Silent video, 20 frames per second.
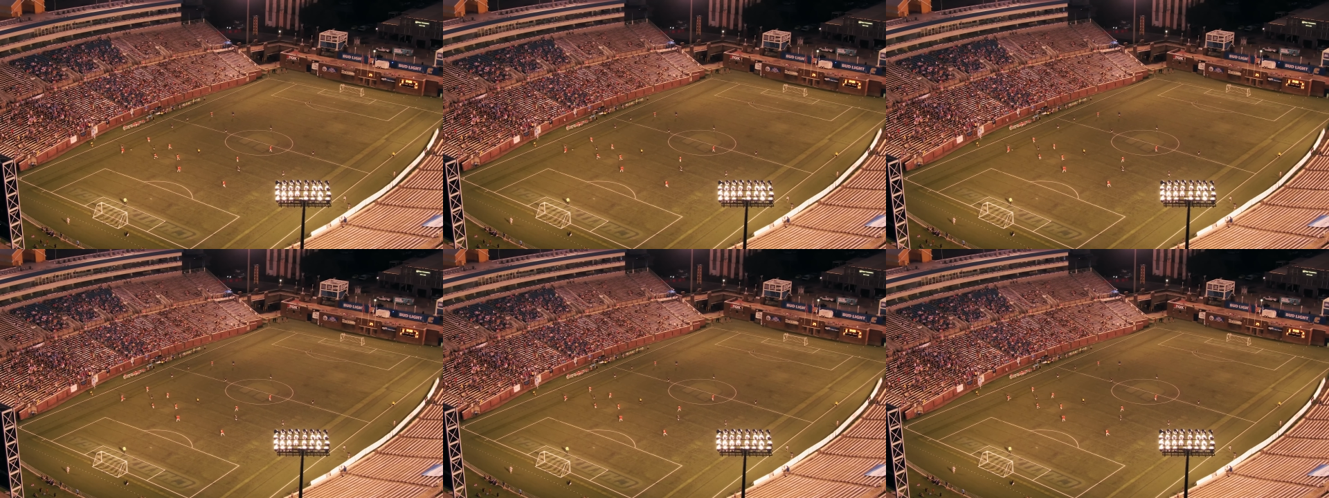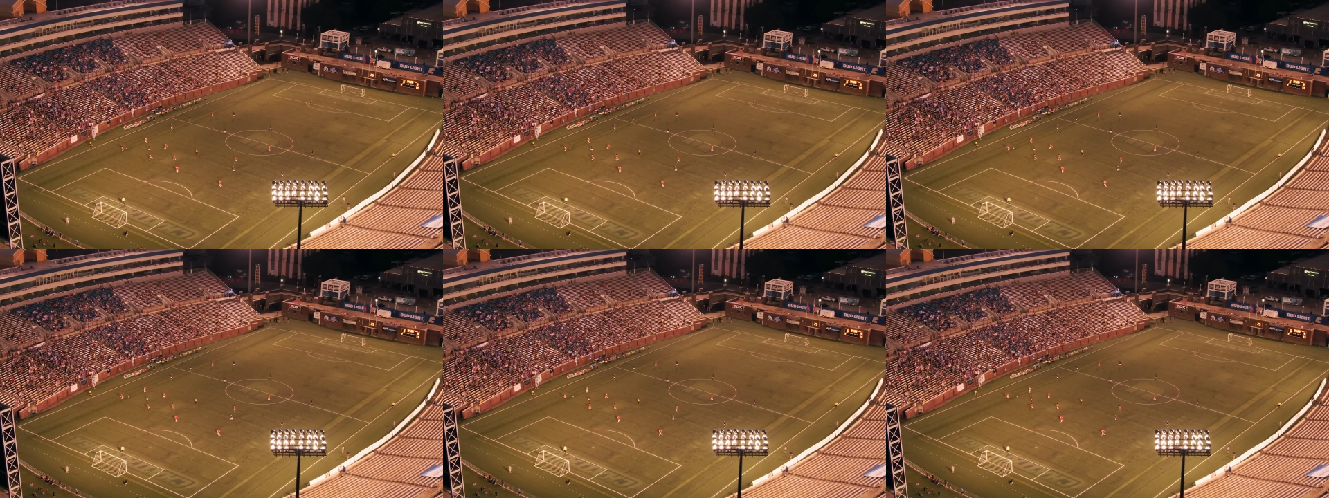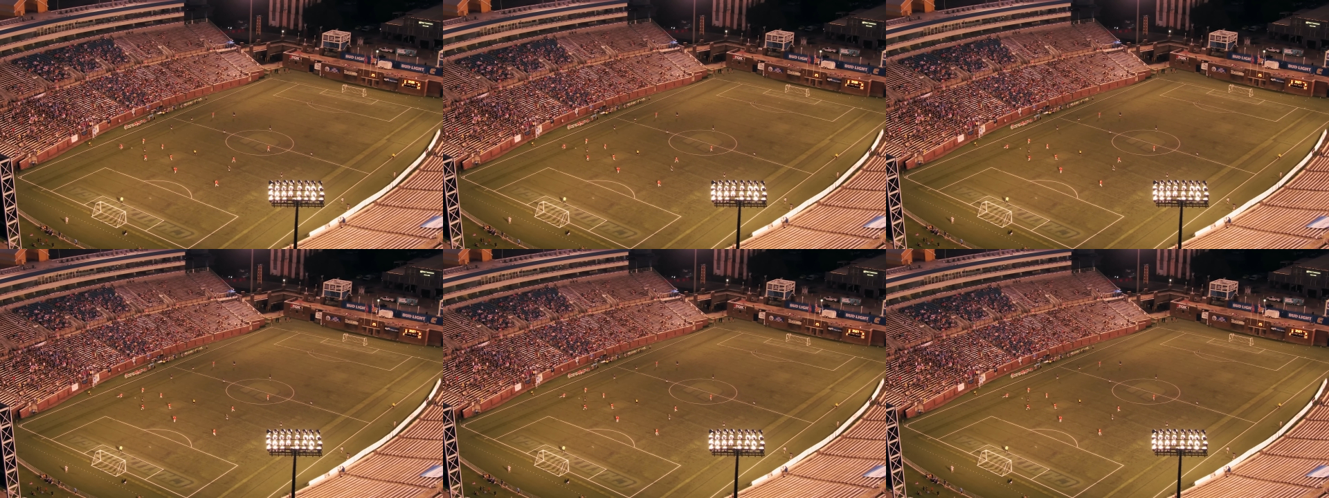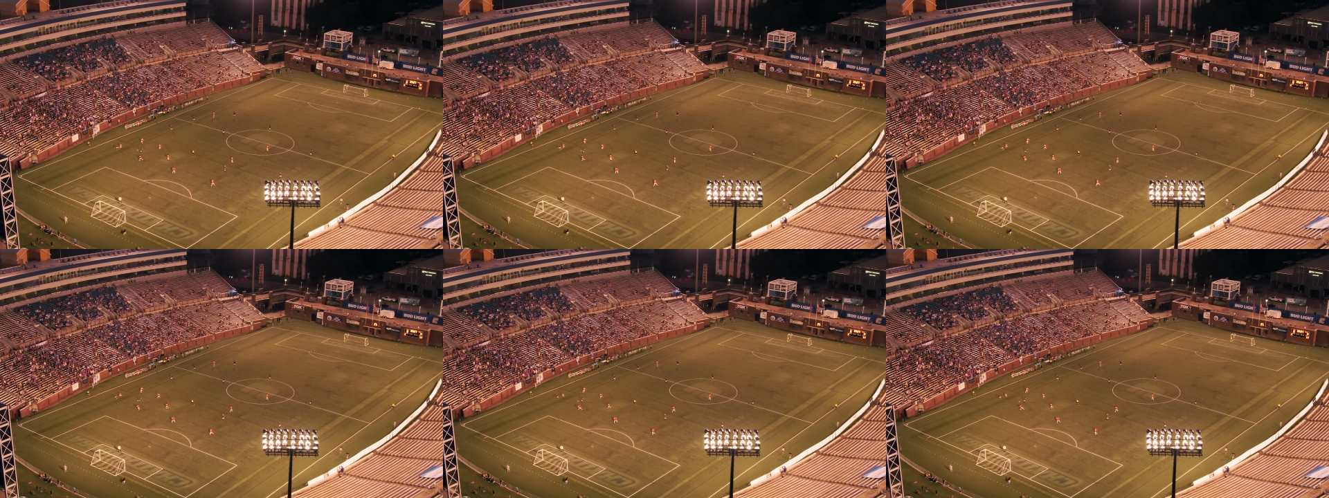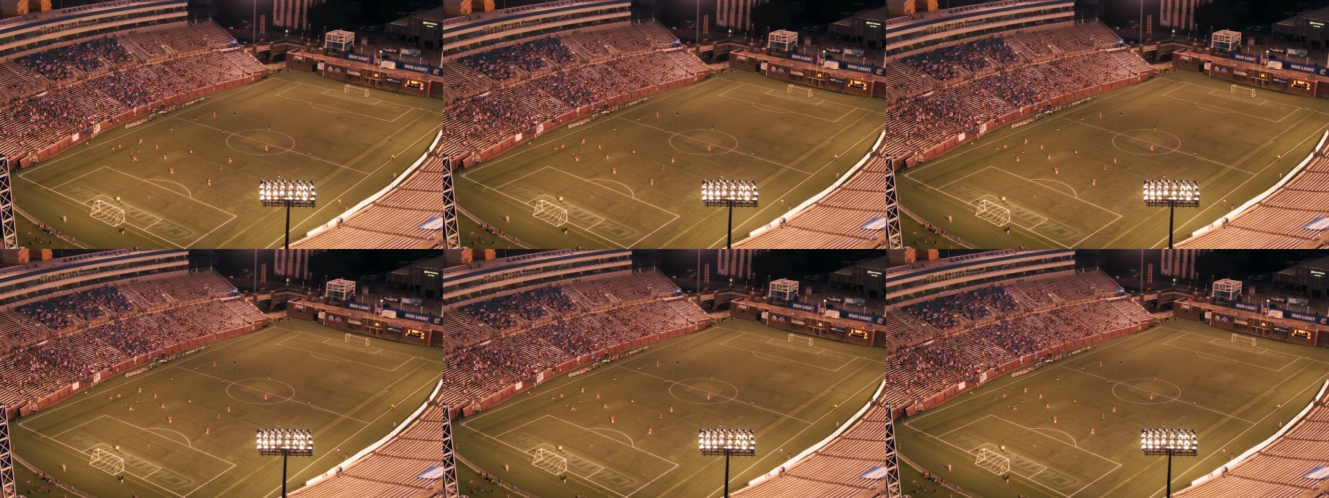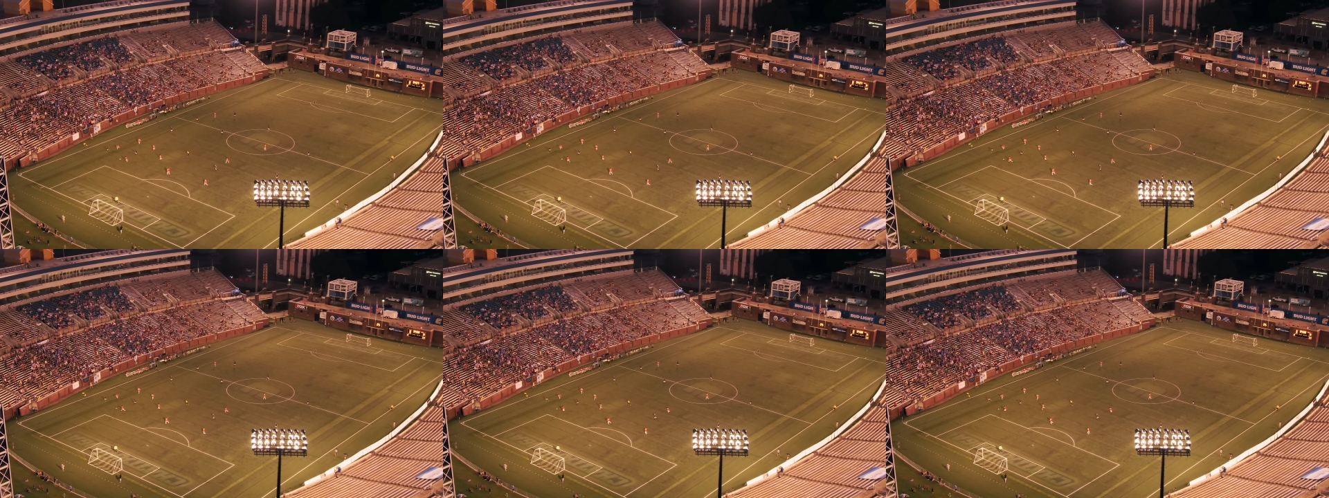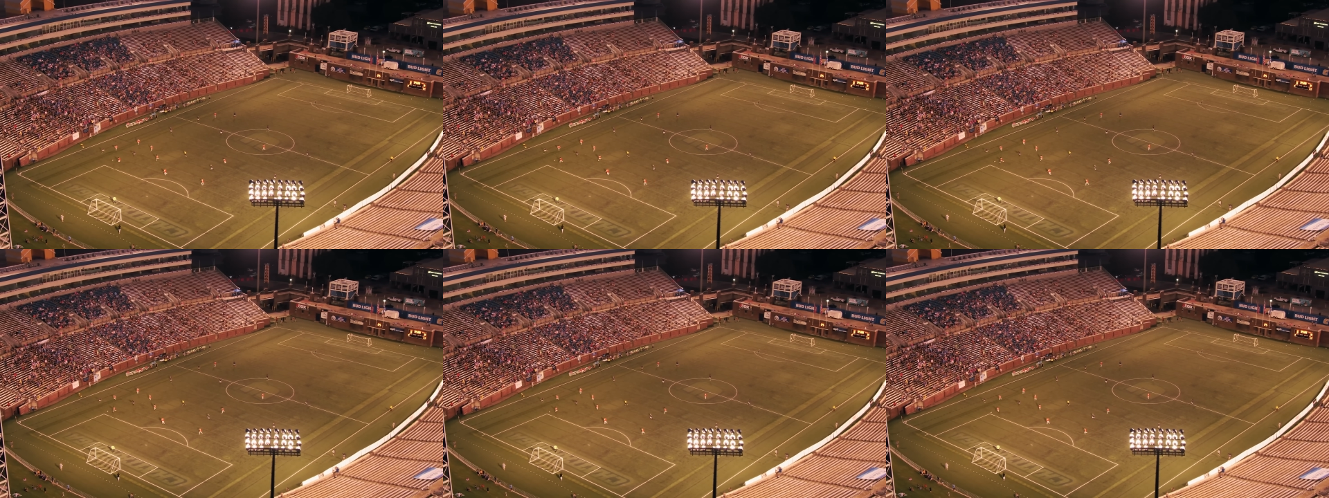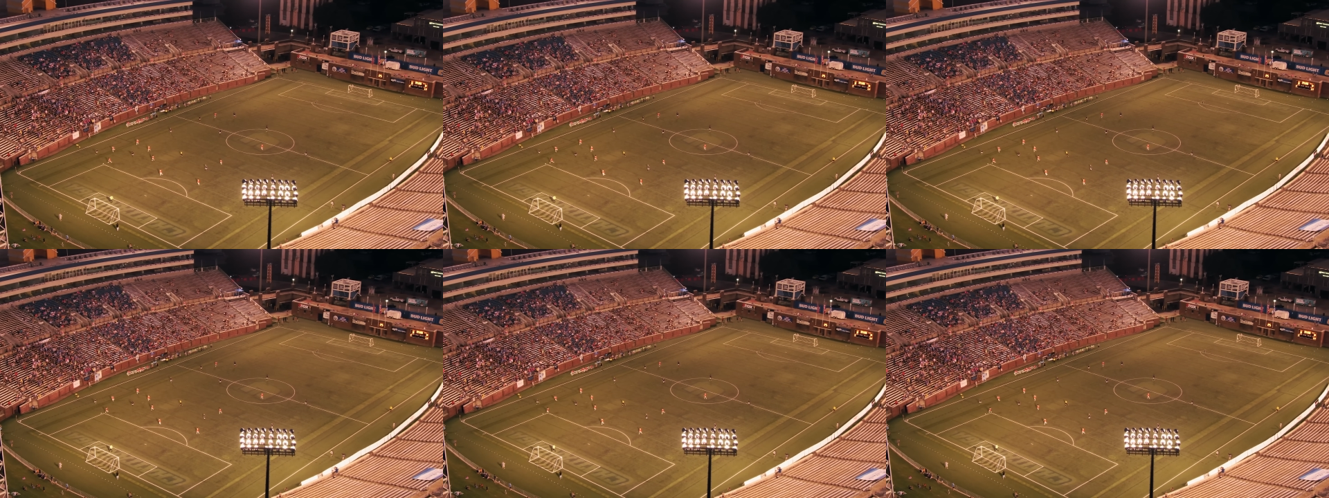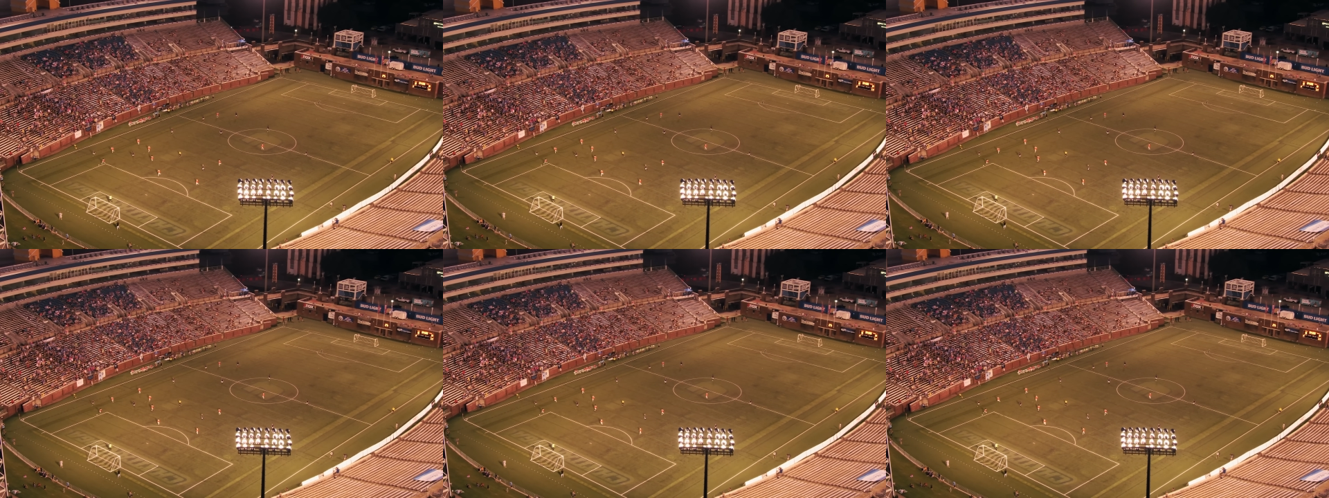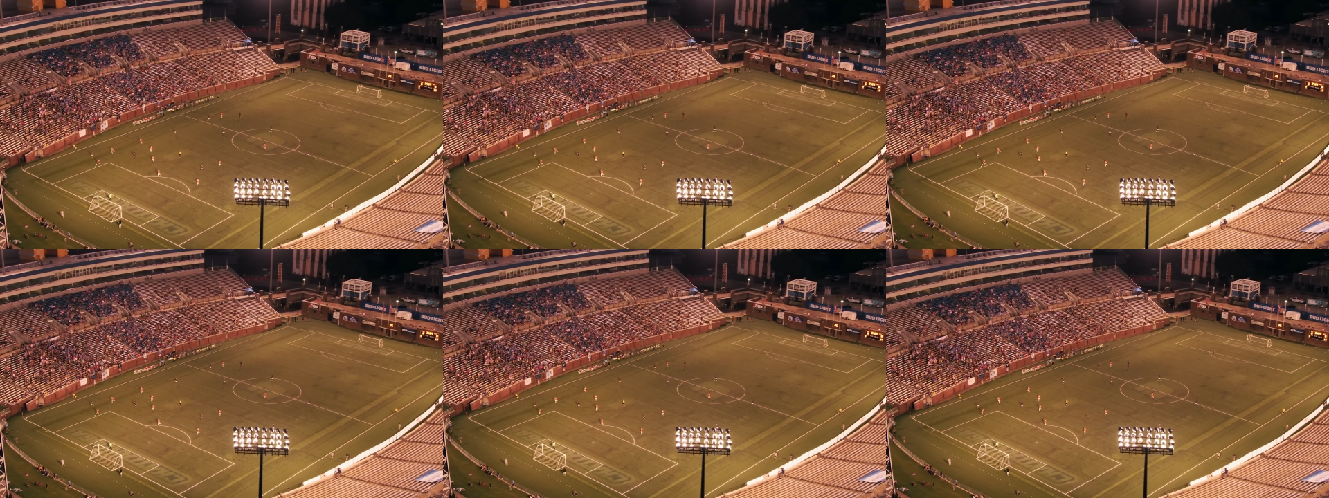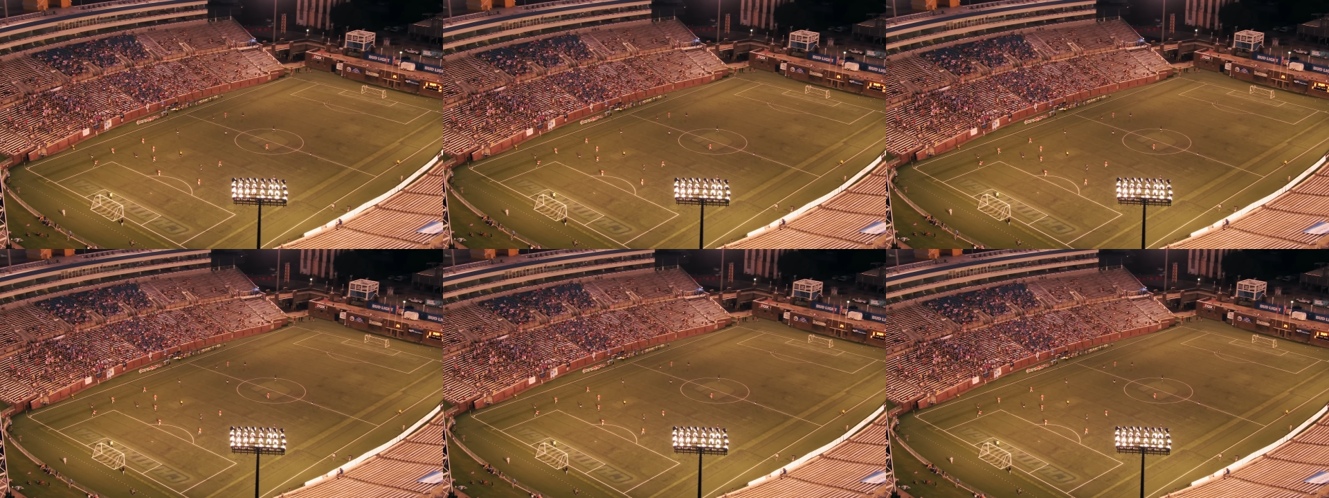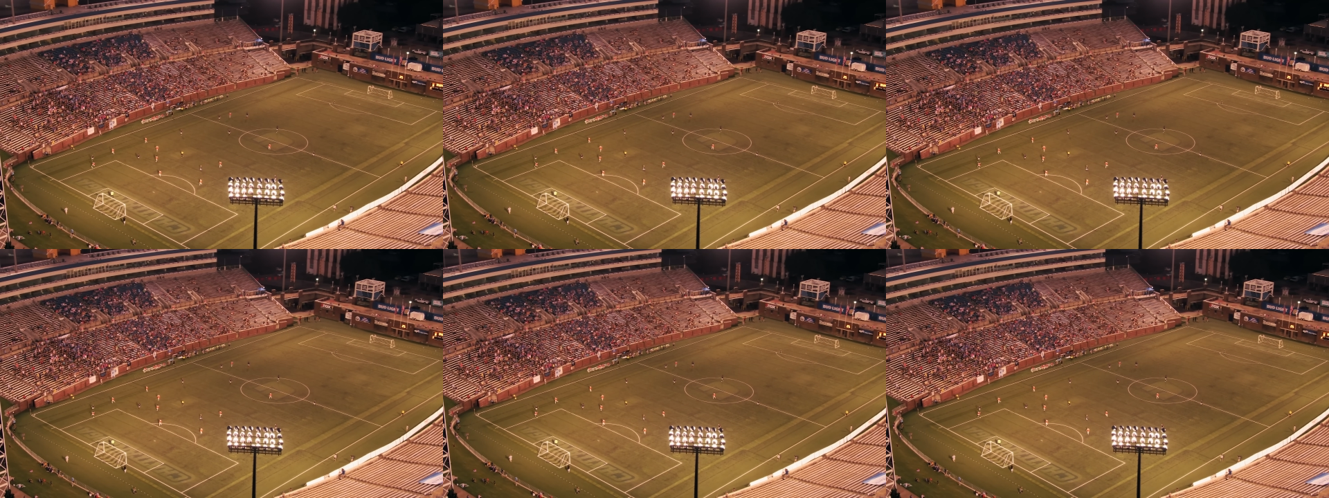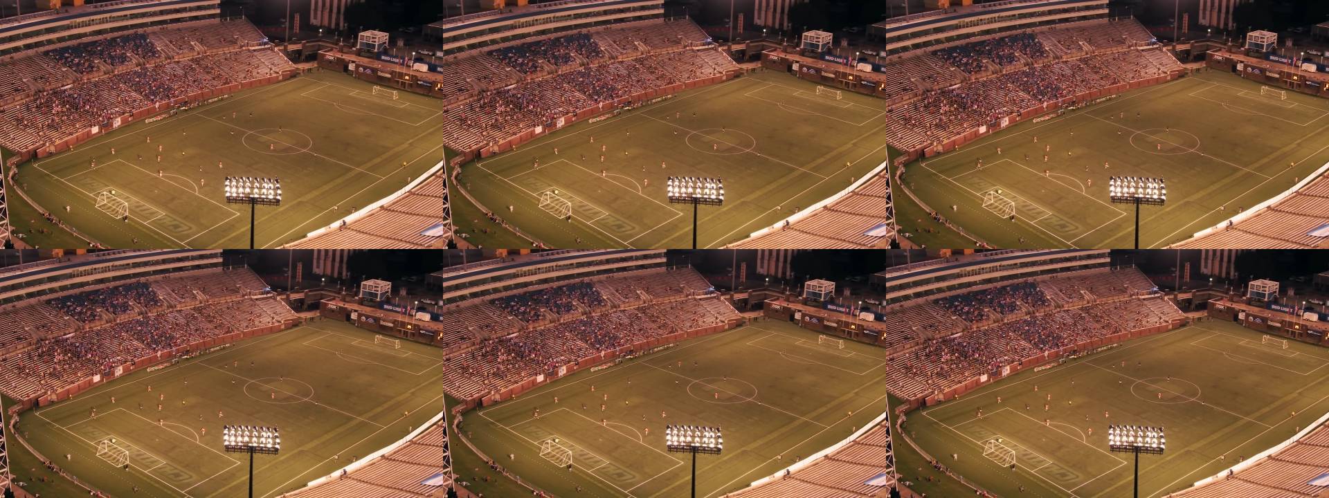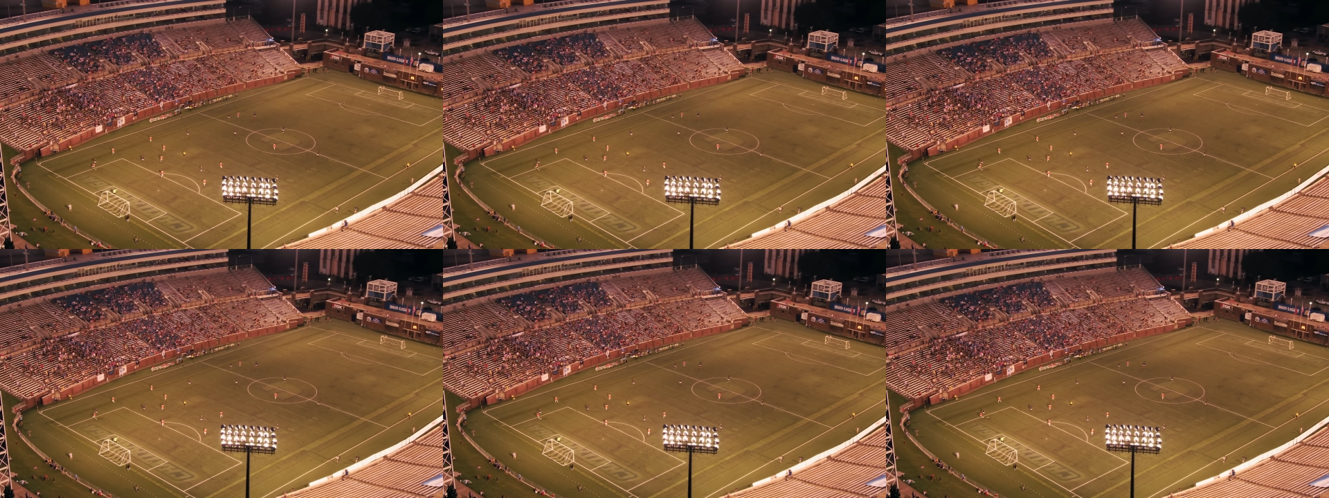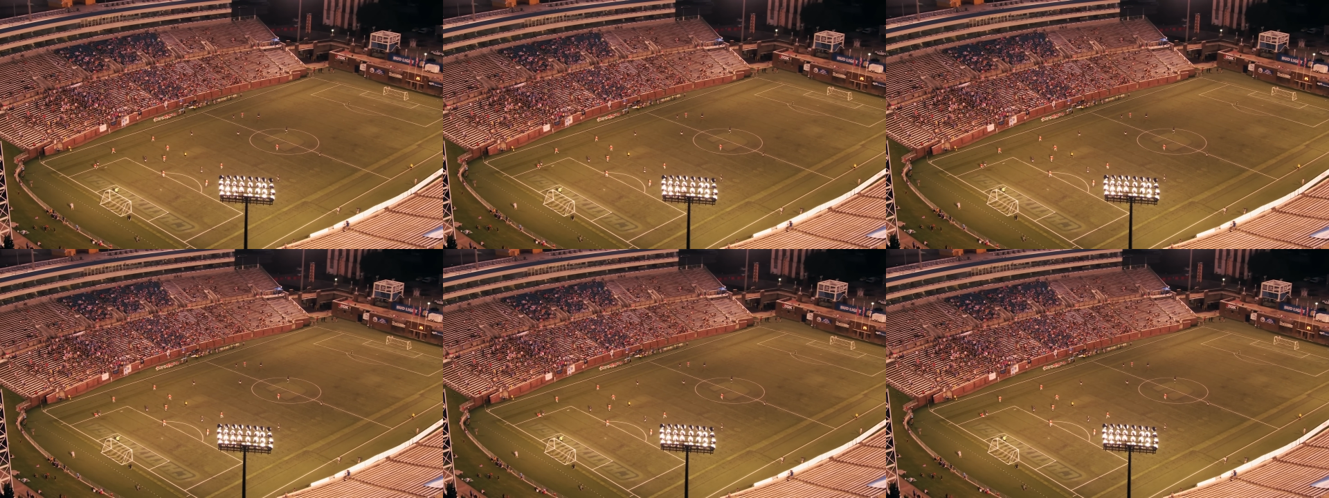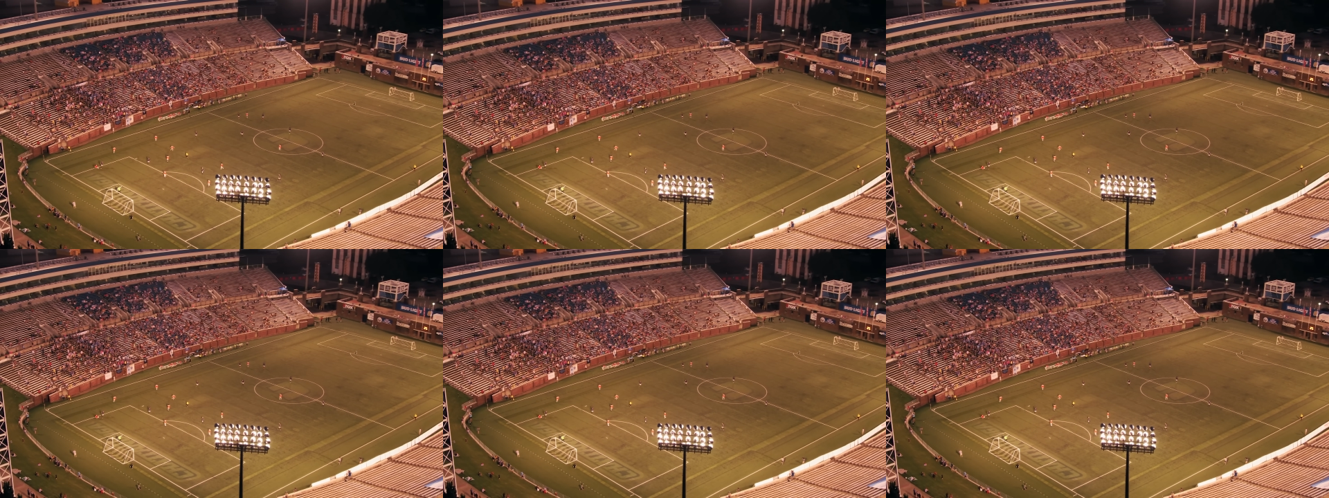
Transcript: (no speaker visible)